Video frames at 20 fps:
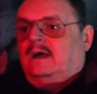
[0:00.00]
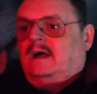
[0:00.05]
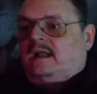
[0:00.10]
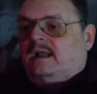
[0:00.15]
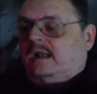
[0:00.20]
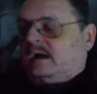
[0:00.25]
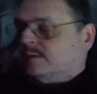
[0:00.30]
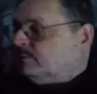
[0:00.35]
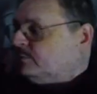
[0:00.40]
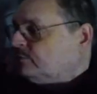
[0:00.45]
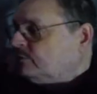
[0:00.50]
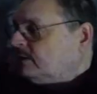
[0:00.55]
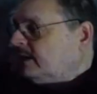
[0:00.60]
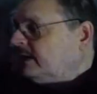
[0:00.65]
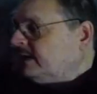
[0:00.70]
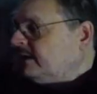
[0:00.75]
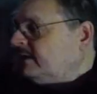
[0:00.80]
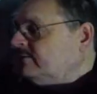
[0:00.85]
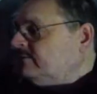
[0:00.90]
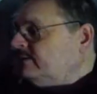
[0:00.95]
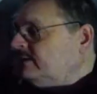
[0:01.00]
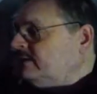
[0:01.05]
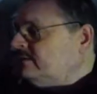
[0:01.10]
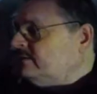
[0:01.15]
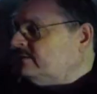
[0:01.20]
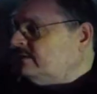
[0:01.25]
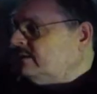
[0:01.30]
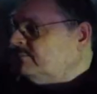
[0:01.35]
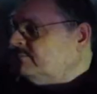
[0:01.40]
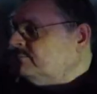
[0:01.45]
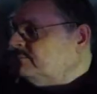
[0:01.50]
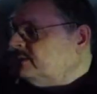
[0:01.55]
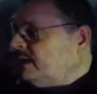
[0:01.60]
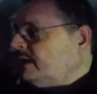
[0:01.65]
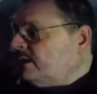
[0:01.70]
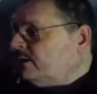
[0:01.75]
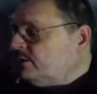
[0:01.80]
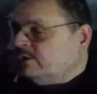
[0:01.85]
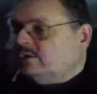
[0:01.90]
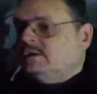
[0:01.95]
and I was trying to convince him that
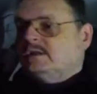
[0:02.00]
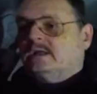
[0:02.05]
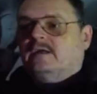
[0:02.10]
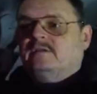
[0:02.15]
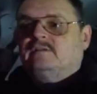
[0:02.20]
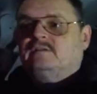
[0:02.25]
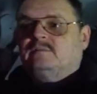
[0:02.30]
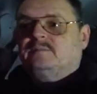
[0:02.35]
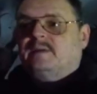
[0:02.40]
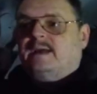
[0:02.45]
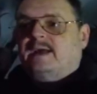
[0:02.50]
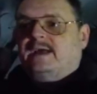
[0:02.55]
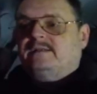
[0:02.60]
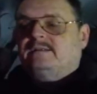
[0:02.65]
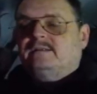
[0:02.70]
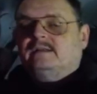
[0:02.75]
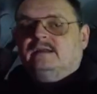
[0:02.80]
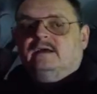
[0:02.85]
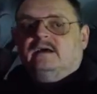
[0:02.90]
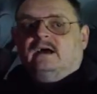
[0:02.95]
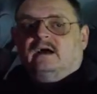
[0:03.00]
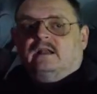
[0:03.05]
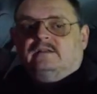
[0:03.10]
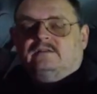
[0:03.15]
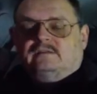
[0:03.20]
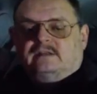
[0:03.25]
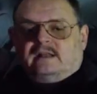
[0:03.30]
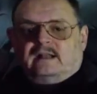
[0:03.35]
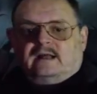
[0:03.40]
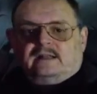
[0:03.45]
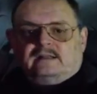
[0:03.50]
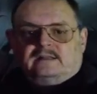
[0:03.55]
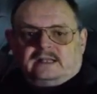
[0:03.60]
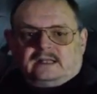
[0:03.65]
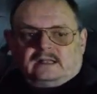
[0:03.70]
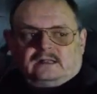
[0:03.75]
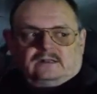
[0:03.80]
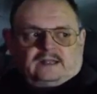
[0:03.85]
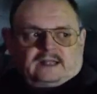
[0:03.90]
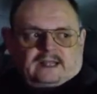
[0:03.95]
I couldn't go to bed until I'd
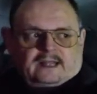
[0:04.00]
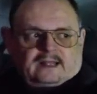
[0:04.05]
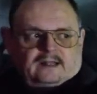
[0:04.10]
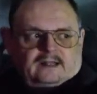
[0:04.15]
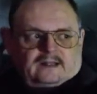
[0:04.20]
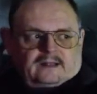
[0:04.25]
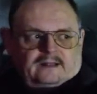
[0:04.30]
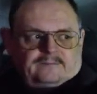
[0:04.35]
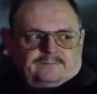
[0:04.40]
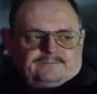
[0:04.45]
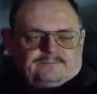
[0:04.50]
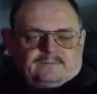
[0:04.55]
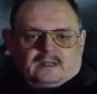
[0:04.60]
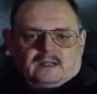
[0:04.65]
killed Hitler.